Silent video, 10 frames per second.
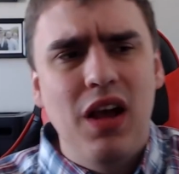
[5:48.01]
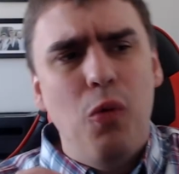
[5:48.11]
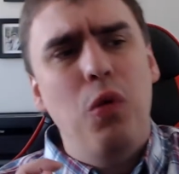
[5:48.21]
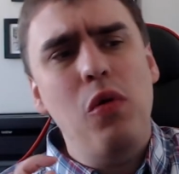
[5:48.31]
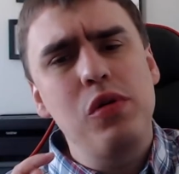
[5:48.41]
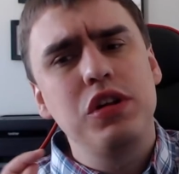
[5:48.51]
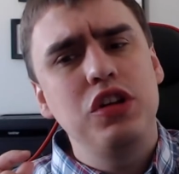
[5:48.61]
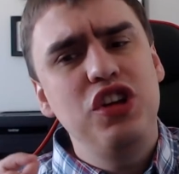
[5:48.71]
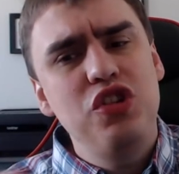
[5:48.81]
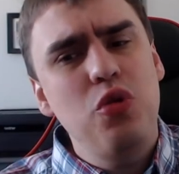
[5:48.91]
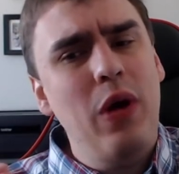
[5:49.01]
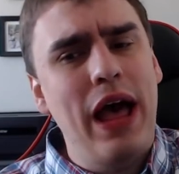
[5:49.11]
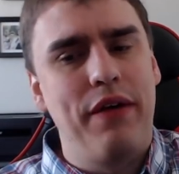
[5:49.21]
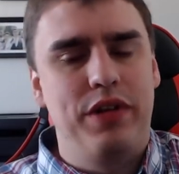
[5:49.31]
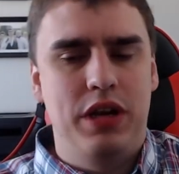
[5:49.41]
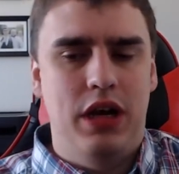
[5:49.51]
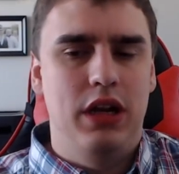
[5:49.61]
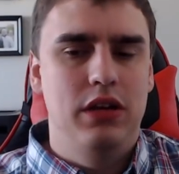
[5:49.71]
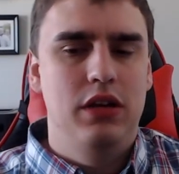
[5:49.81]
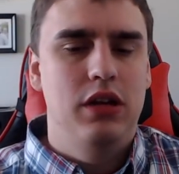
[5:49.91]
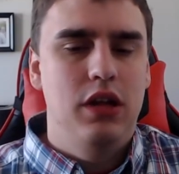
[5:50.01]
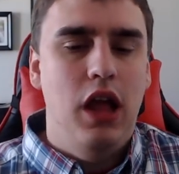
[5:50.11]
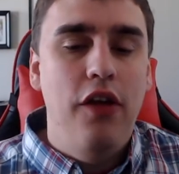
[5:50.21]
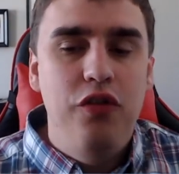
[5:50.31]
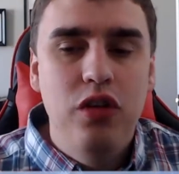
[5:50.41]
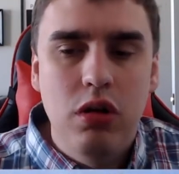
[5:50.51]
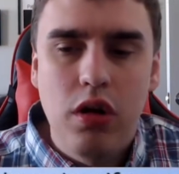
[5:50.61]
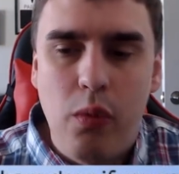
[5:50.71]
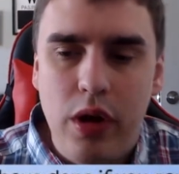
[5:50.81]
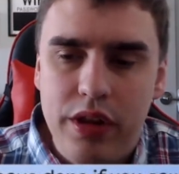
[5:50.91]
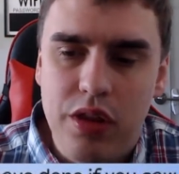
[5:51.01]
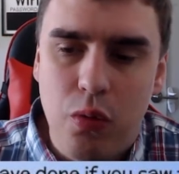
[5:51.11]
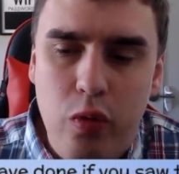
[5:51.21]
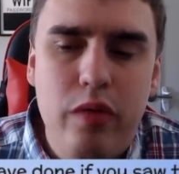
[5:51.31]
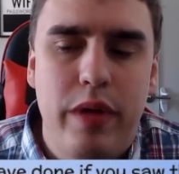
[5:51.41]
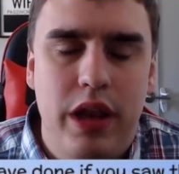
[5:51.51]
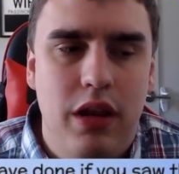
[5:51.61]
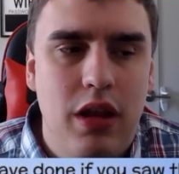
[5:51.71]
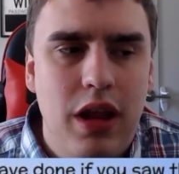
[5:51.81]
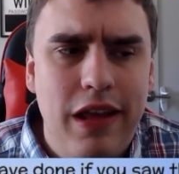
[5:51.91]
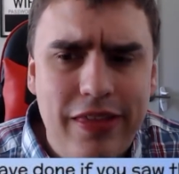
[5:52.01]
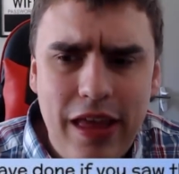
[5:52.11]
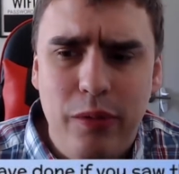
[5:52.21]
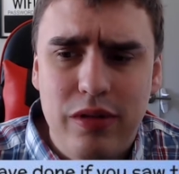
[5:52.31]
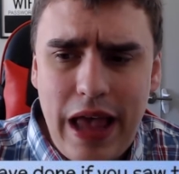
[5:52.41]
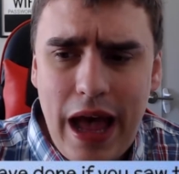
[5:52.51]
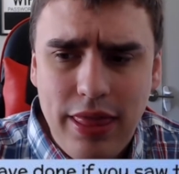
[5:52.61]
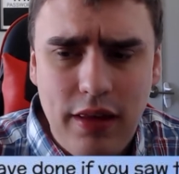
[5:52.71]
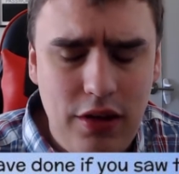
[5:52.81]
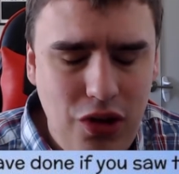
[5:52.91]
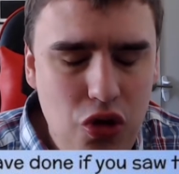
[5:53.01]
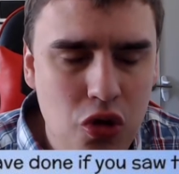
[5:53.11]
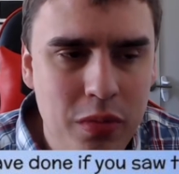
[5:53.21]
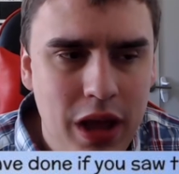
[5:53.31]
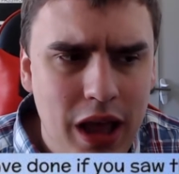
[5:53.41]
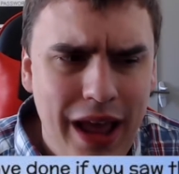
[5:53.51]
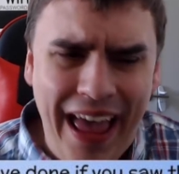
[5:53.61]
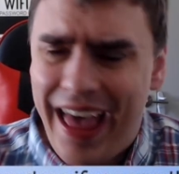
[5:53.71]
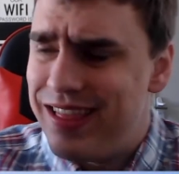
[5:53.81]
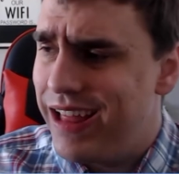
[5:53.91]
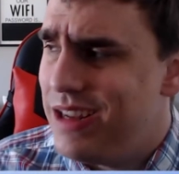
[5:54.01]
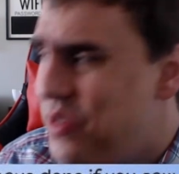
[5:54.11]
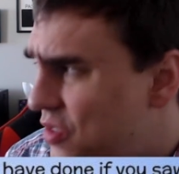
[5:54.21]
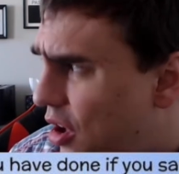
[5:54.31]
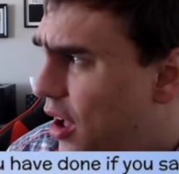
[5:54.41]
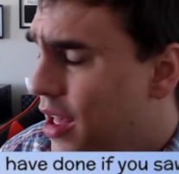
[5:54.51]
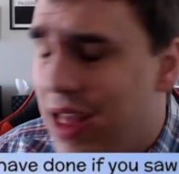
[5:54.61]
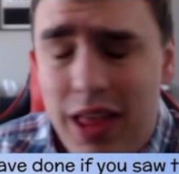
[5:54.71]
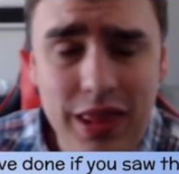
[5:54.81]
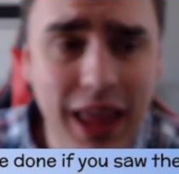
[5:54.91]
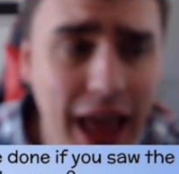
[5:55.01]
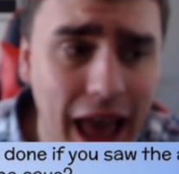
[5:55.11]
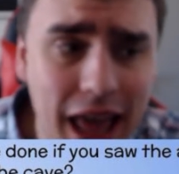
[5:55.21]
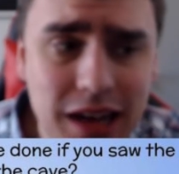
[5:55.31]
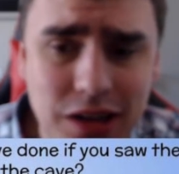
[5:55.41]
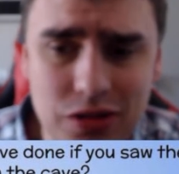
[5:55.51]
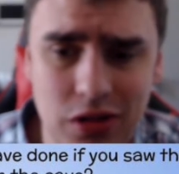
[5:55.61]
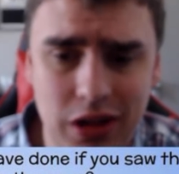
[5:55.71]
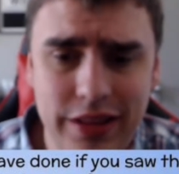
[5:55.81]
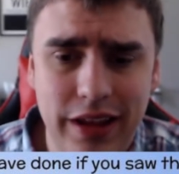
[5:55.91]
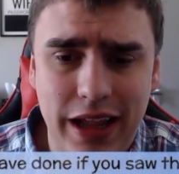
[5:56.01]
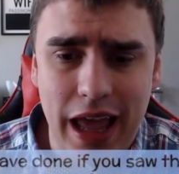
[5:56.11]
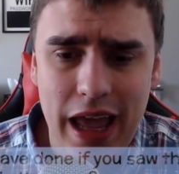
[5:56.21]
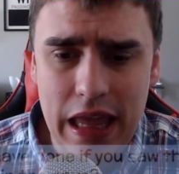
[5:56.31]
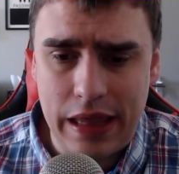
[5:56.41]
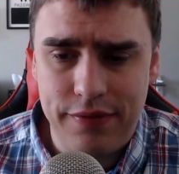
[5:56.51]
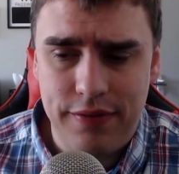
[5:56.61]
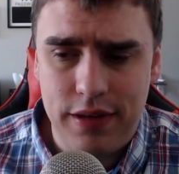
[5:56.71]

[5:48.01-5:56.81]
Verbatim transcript: What would you have done if you were one of the women that was at the tomb and then you saw the angel in the cave?